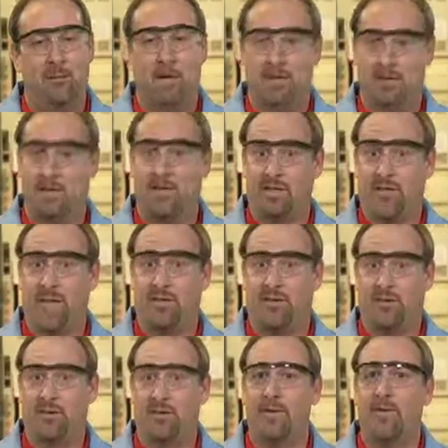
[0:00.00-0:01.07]
But if
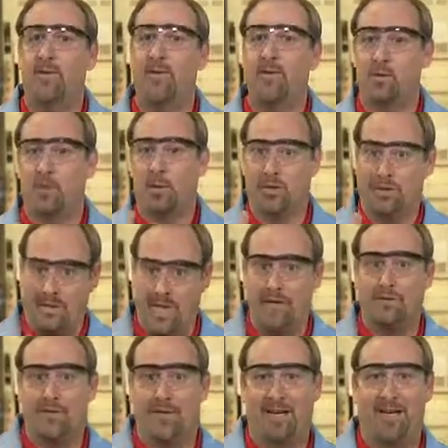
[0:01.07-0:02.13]
successful, this will
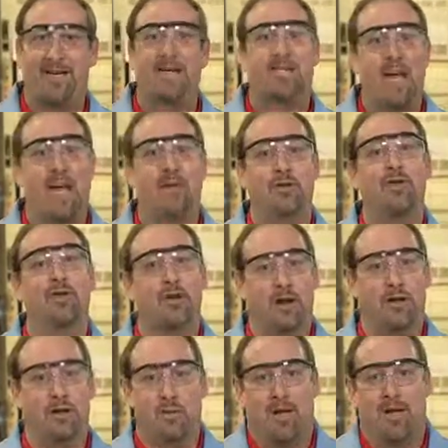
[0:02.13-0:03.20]
definitely extend your
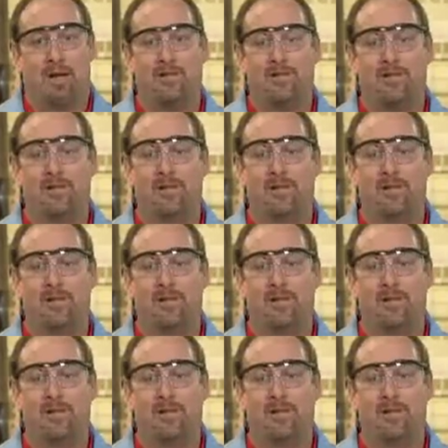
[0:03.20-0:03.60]
column life.